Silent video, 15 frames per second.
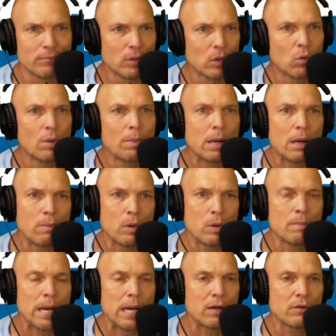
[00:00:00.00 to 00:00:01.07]
What about
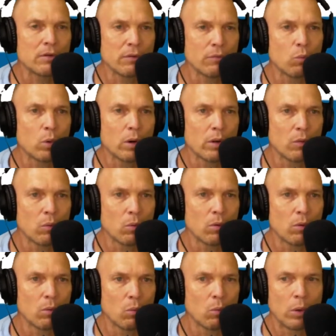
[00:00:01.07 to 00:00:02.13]
important matters of where the
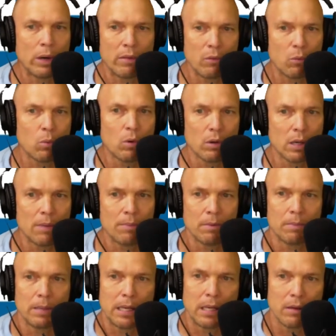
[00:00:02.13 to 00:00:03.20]
World Cup will
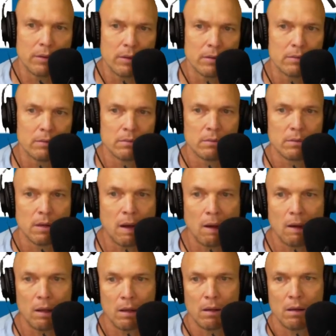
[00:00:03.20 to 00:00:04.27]
be held?
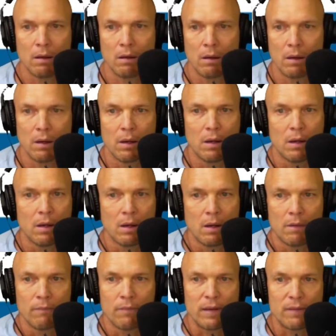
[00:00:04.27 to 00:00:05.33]
Huh?
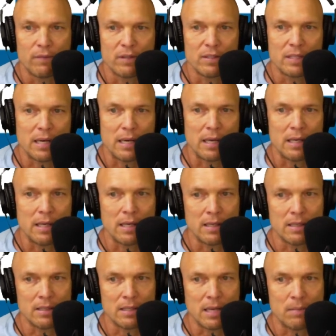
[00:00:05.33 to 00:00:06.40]
FIFA said in
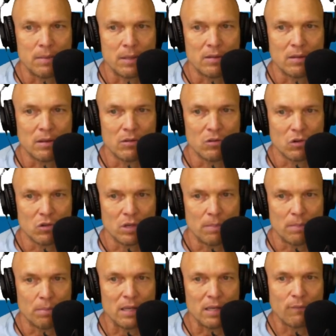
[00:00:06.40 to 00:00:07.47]
a statement to the
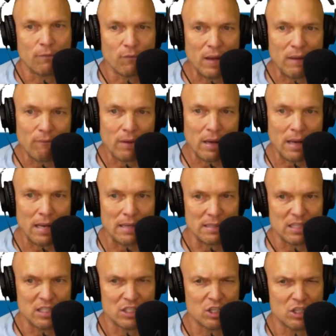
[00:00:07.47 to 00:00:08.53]
Associated Press, FIFA has
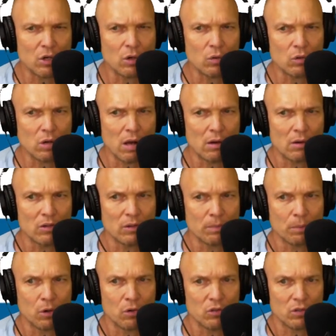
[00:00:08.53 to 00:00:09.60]
a zero tolerance
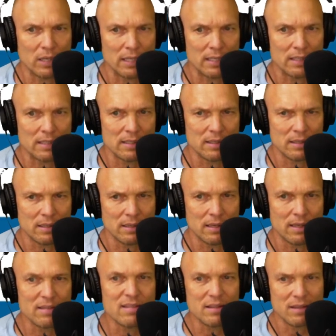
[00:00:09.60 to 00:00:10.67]
approach to
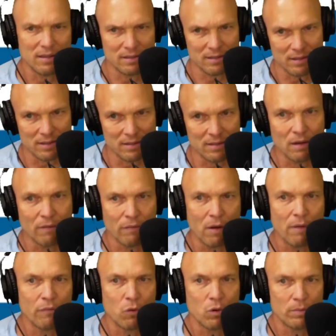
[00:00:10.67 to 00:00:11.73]
incidences of
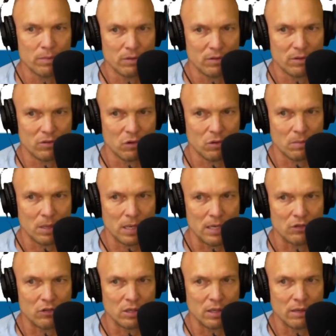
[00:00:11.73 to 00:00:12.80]
all forms of
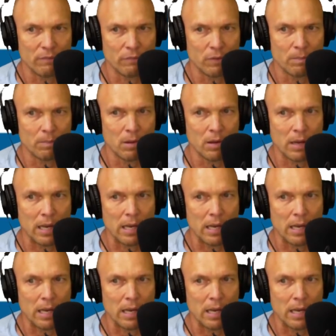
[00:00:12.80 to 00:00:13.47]
discrimination in football.